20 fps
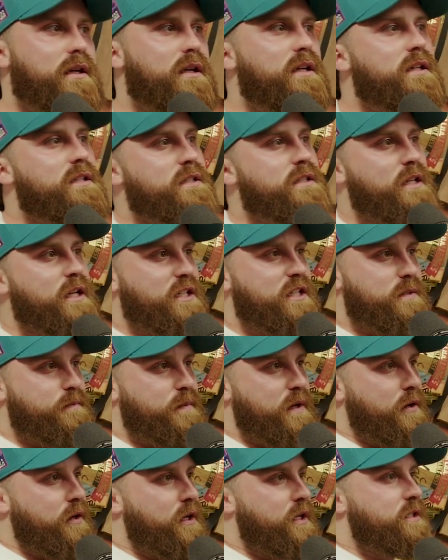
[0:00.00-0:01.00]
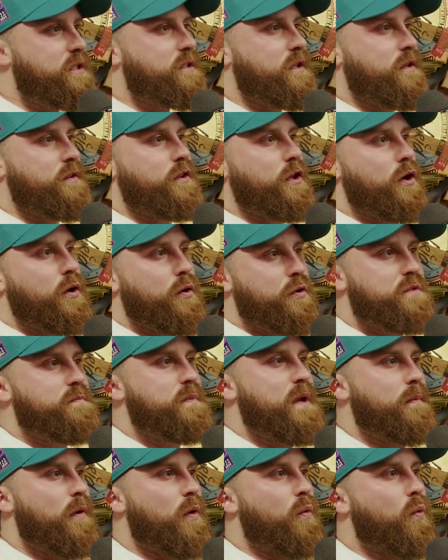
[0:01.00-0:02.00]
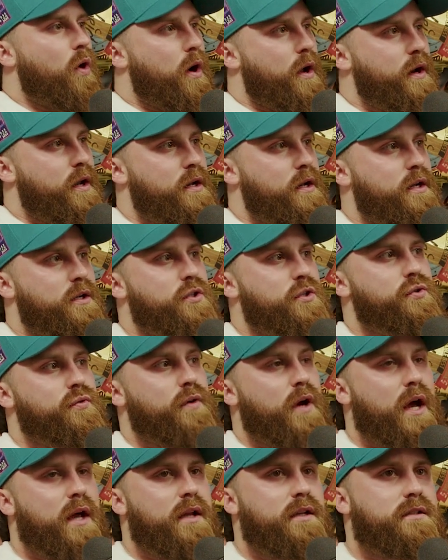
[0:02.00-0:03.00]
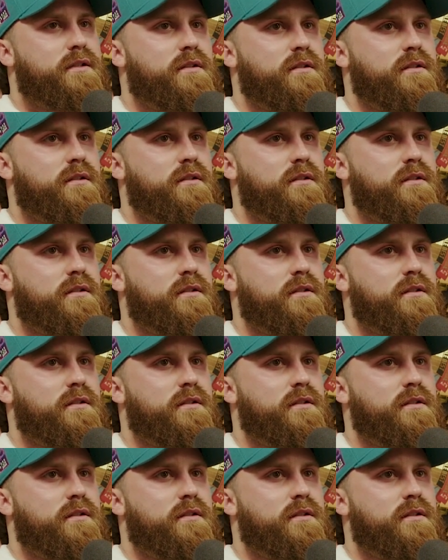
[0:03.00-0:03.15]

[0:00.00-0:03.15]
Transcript: is the experience that those people wanted and tried